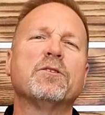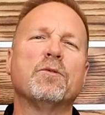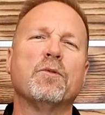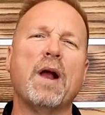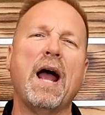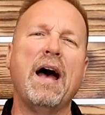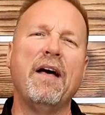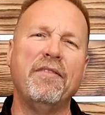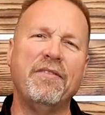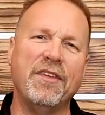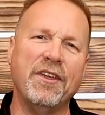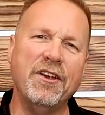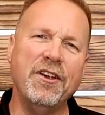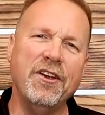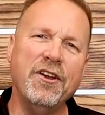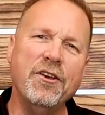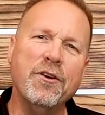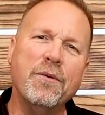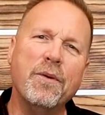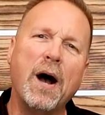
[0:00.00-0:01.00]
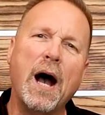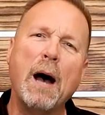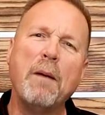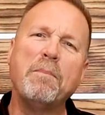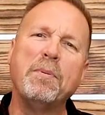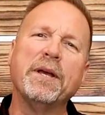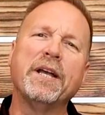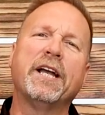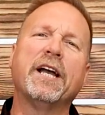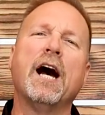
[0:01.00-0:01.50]
around the new
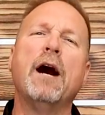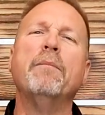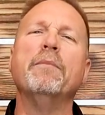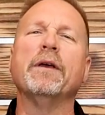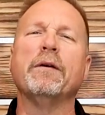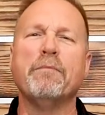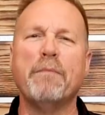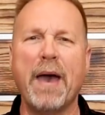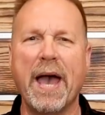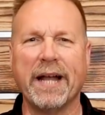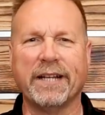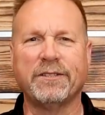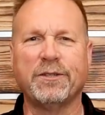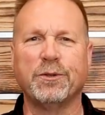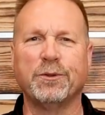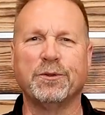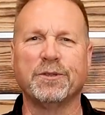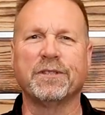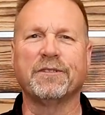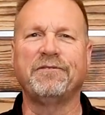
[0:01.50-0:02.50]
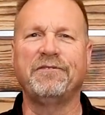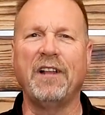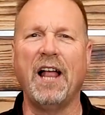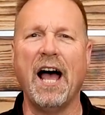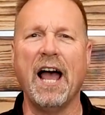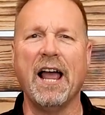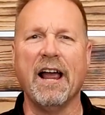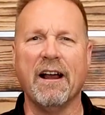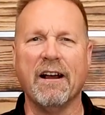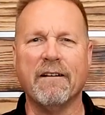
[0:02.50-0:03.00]
up-and-coming mactools
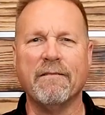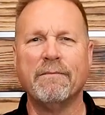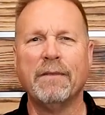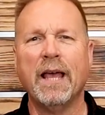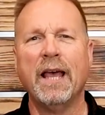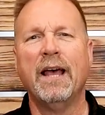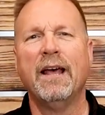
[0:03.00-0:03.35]
flyer.